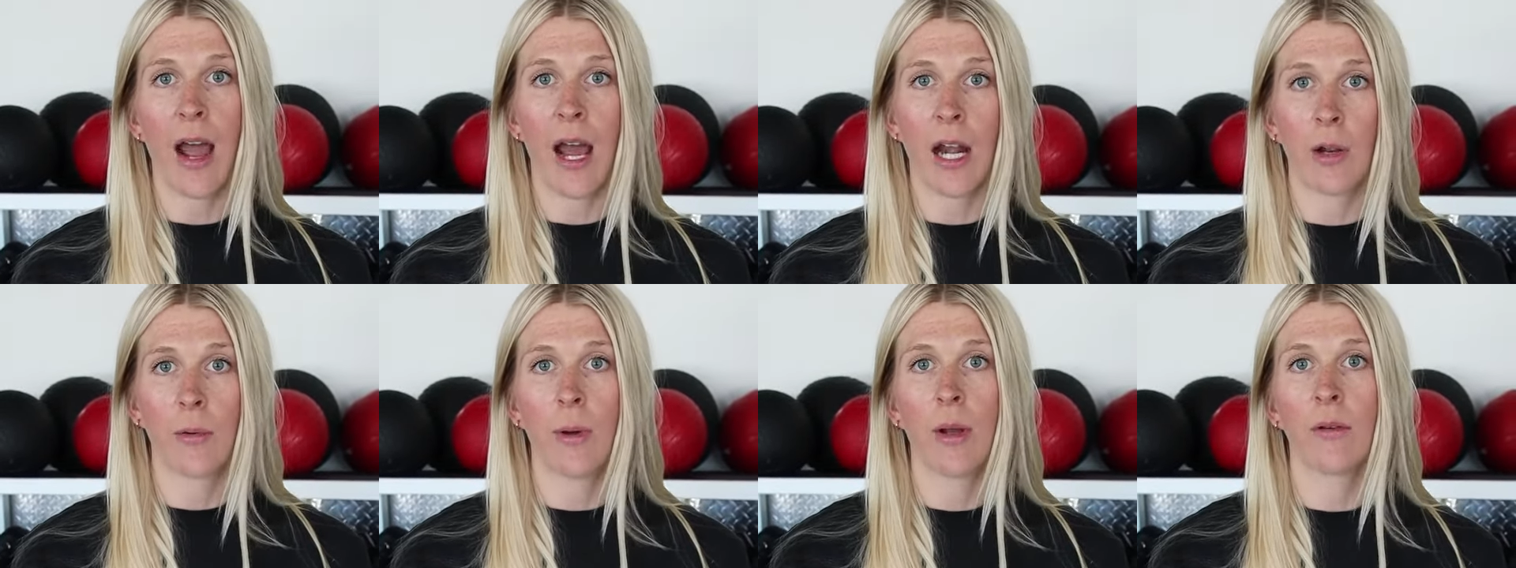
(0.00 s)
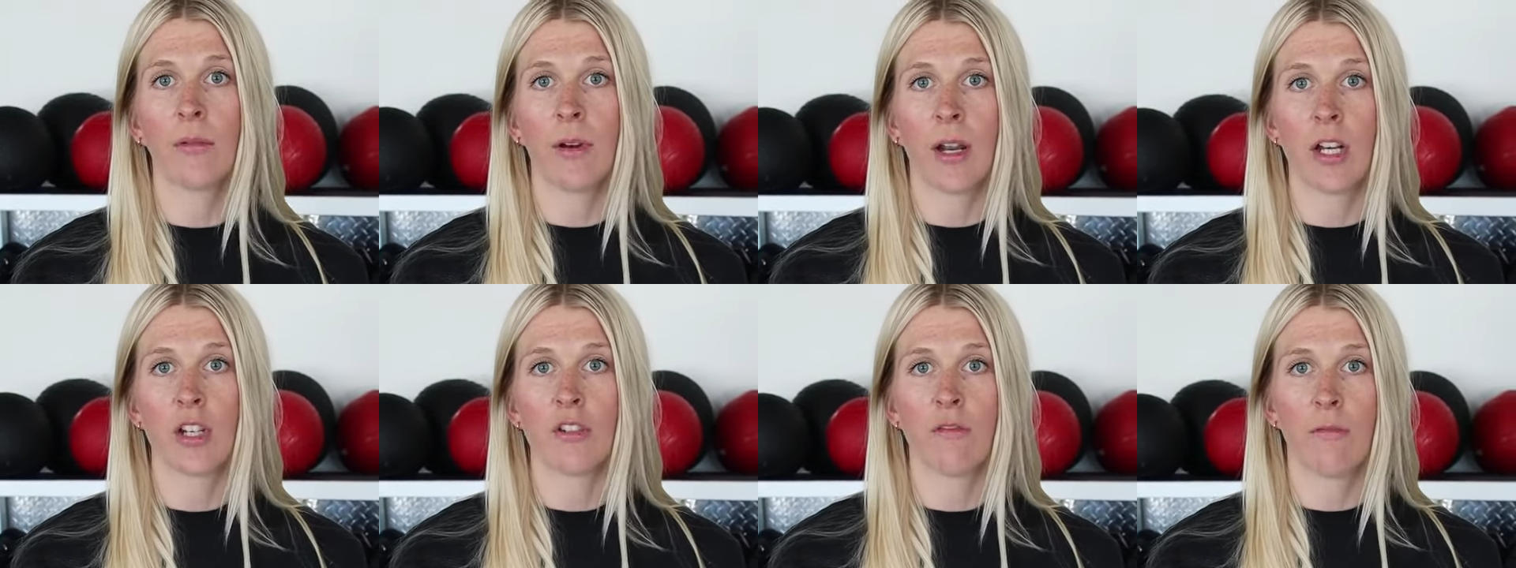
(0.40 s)
adequate
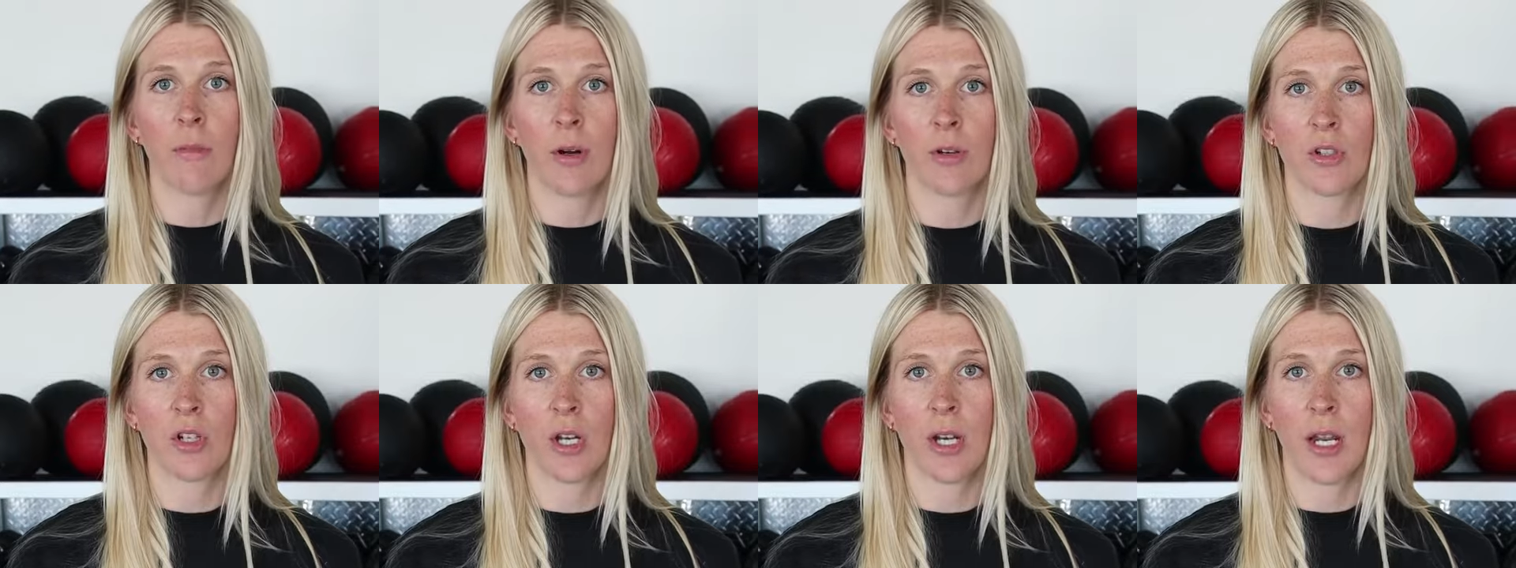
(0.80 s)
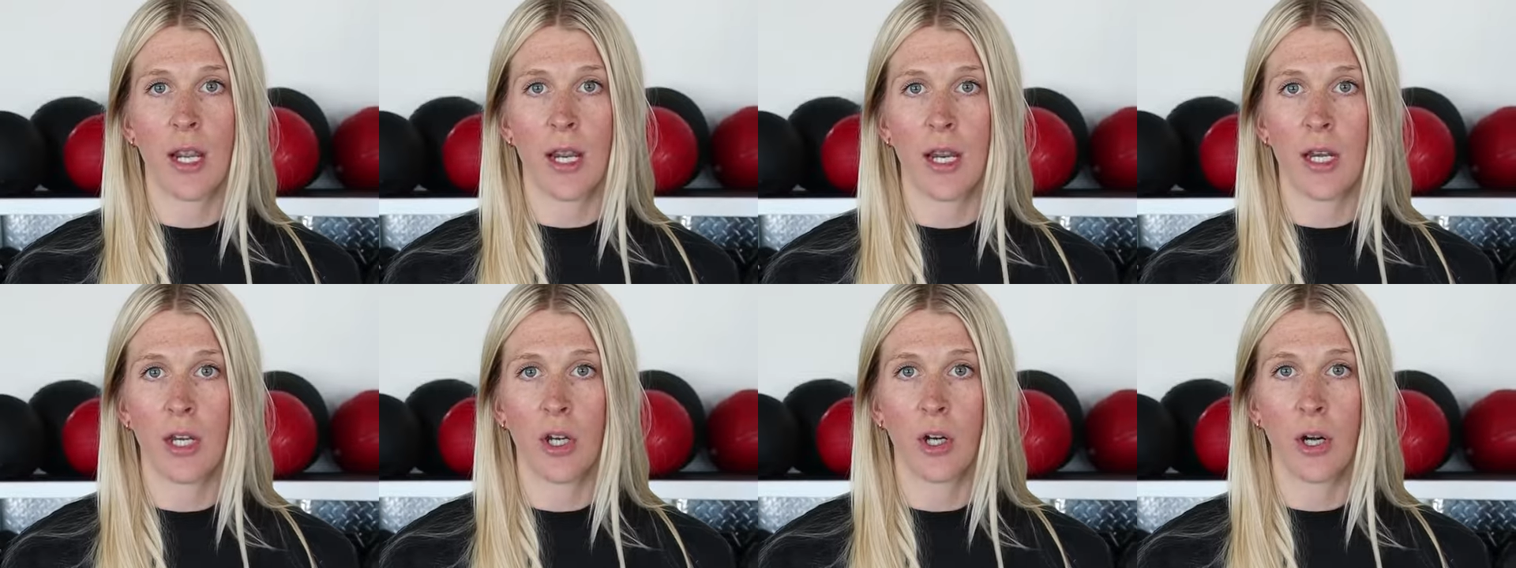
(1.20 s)
range of motion
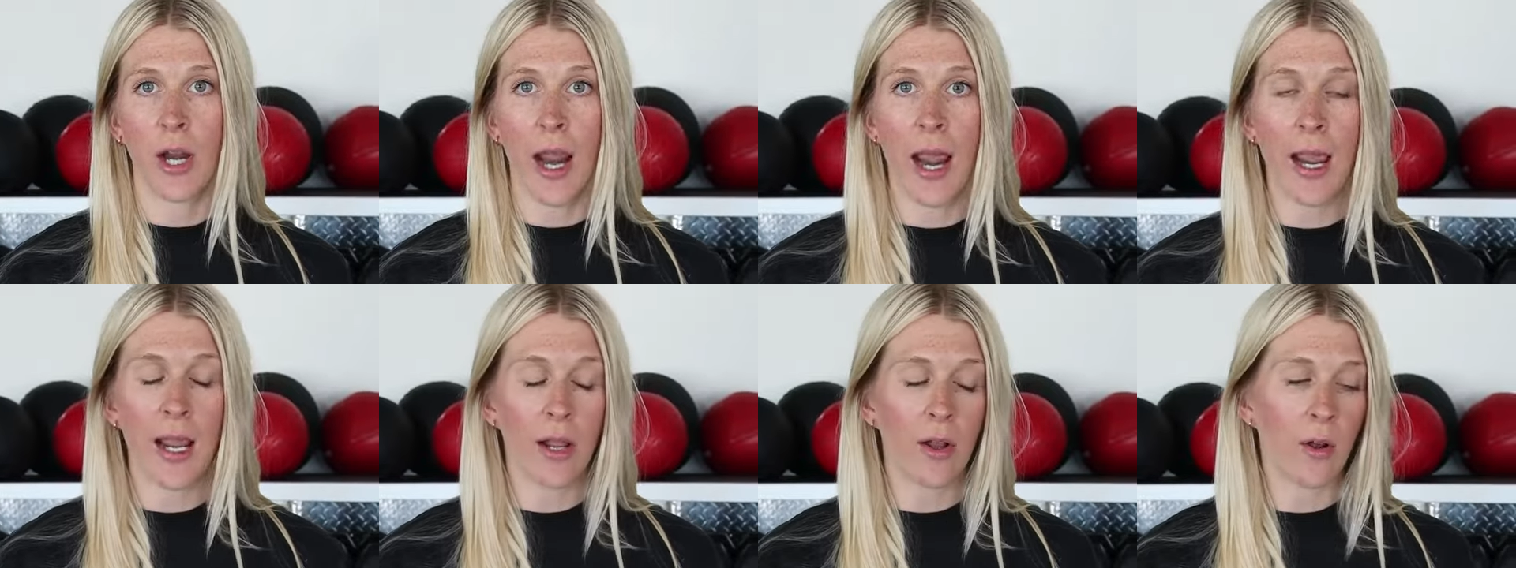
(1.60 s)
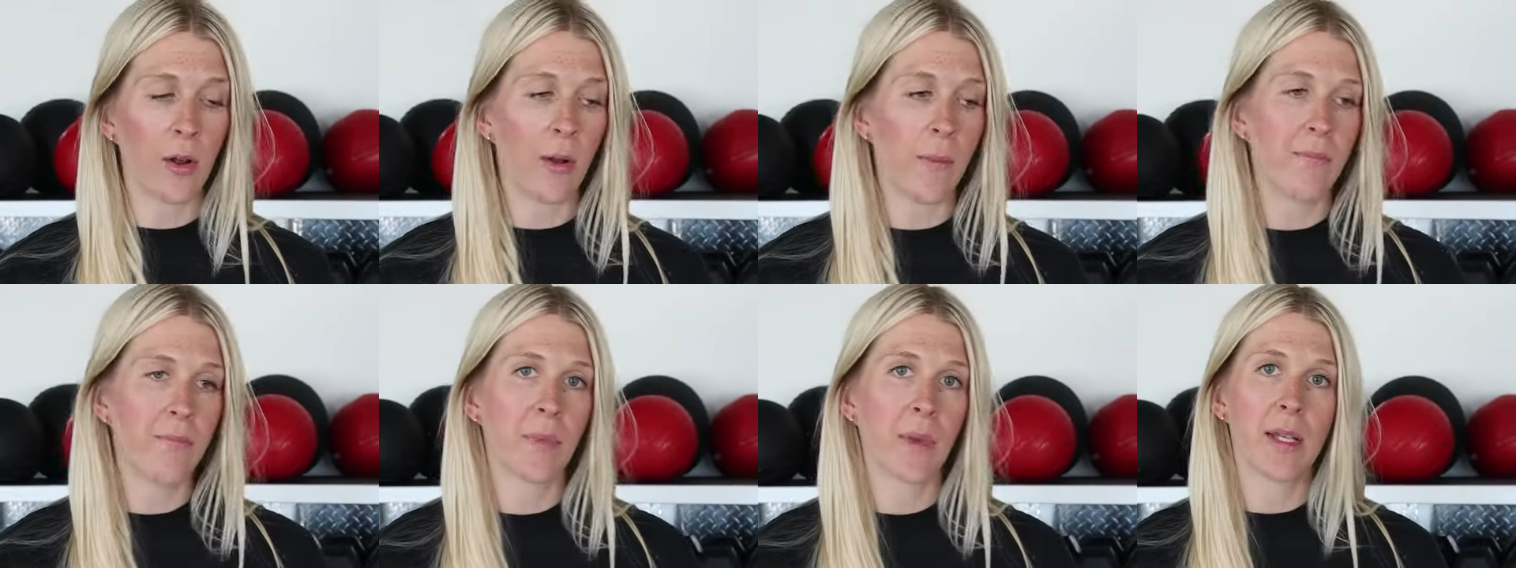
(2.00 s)
in your ankle.